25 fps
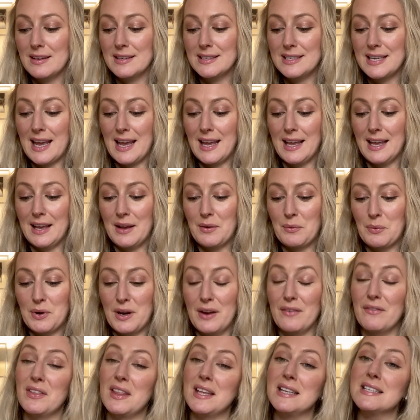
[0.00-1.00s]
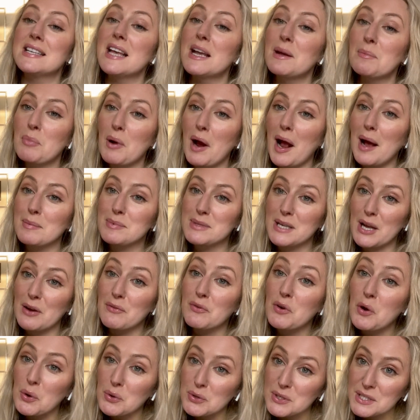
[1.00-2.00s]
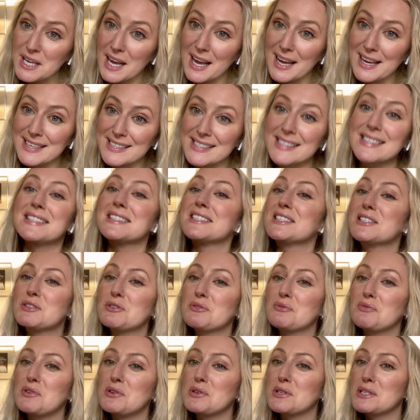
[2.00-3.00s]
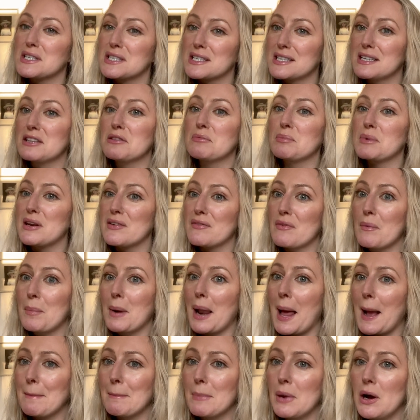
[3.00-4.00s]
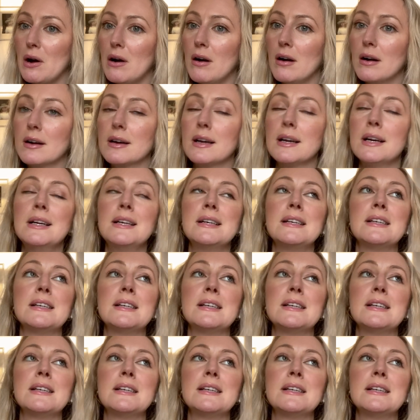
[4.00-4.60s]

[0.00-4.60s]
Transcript: take whatever they say perhaps out of context and sort of use it as a little bit of a black mark.